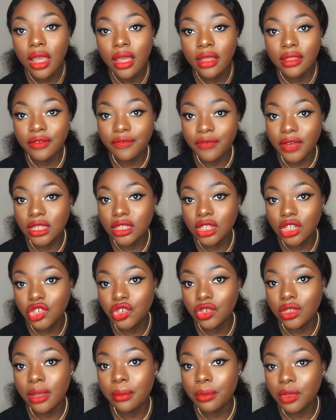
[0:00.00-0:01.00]
The
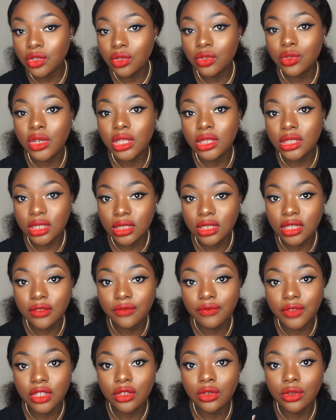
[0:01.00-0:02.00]
foundation, I'm going to do a detailed
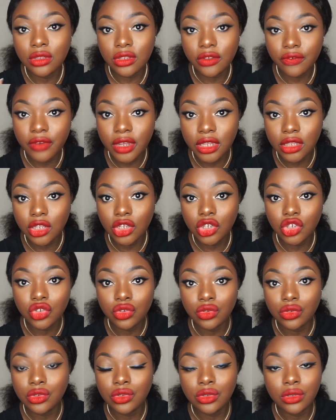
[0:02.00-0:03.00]
video on the
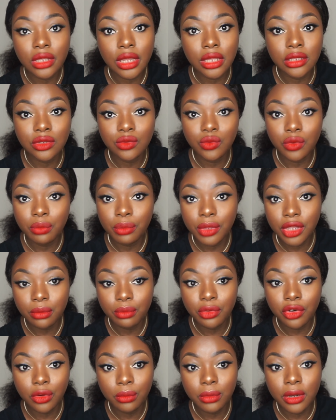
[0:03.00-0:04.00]
foundation, so that won't be a
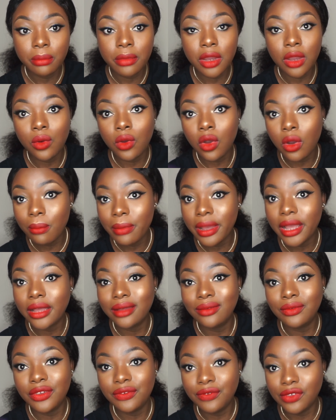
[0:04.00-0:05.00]
problem. I'll come back
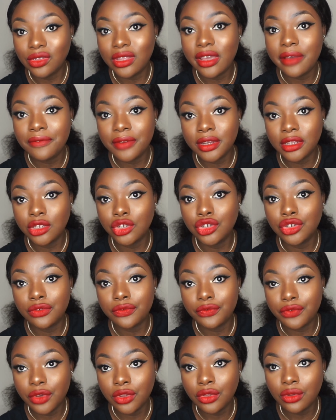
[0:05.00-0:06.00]
and review that foundation
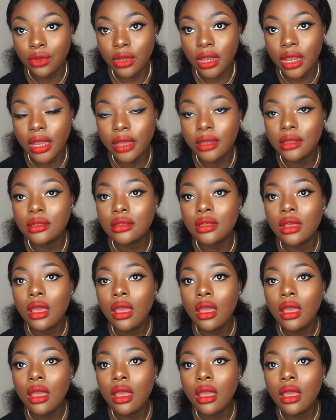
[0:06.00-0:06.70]
for you guys.